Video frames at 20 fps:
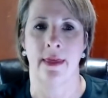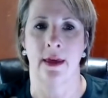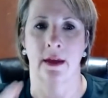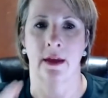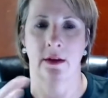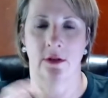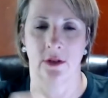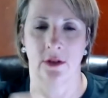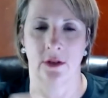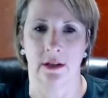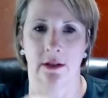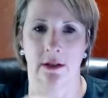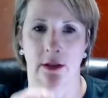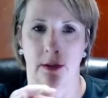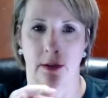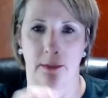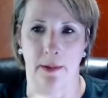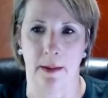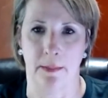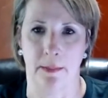And just
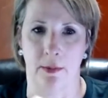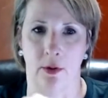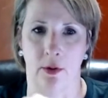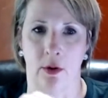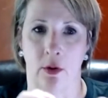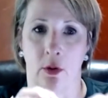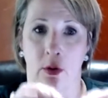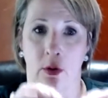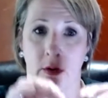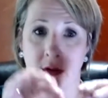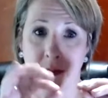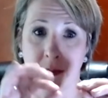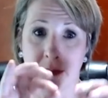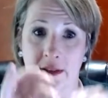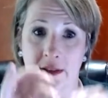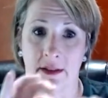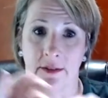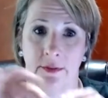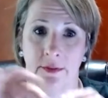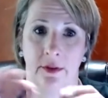the people who are
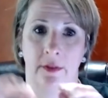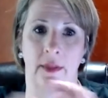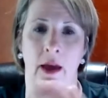specific.